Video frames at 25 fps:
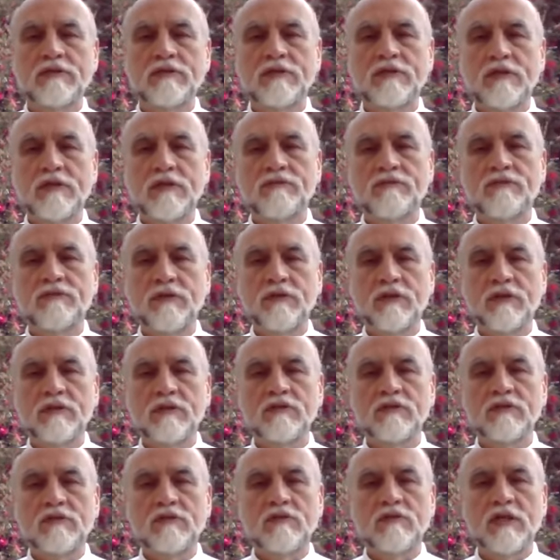
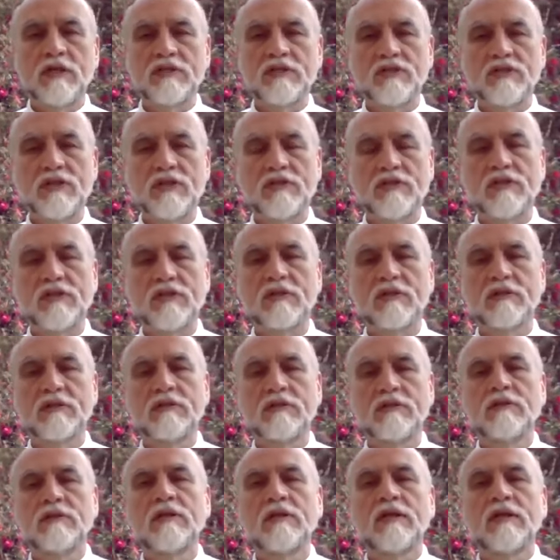different
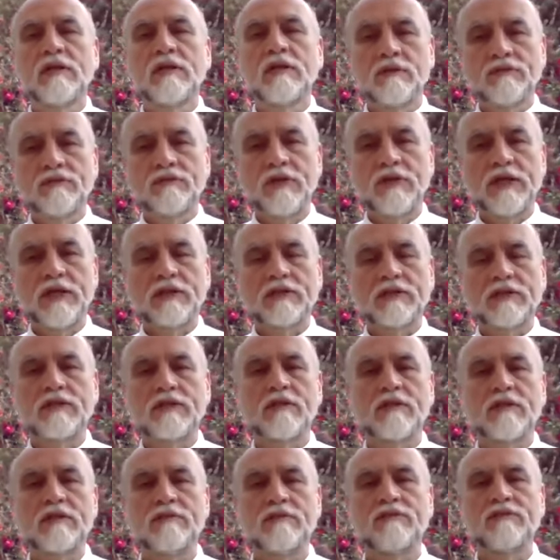transitional
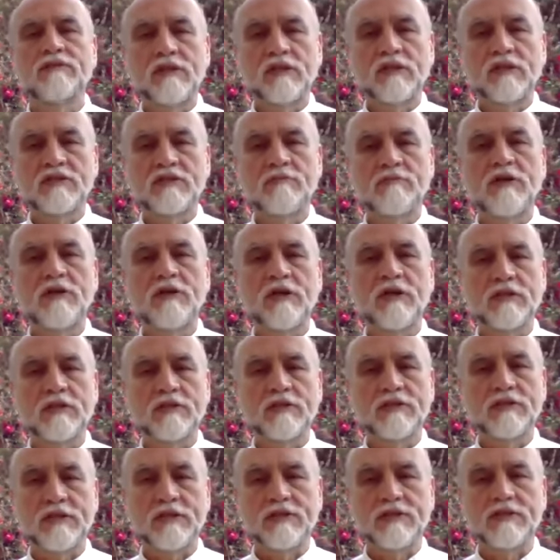reflective
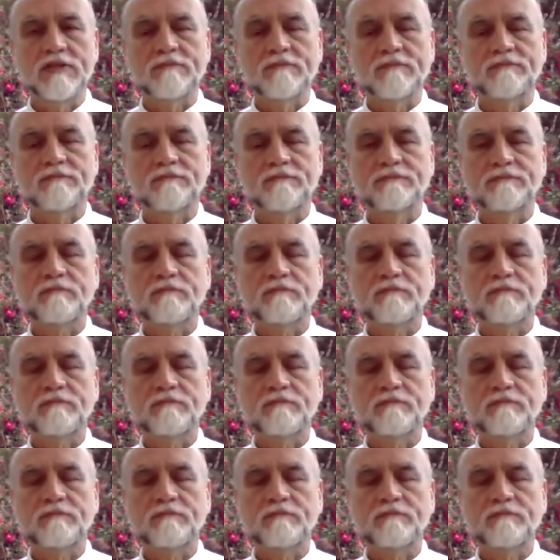experiences,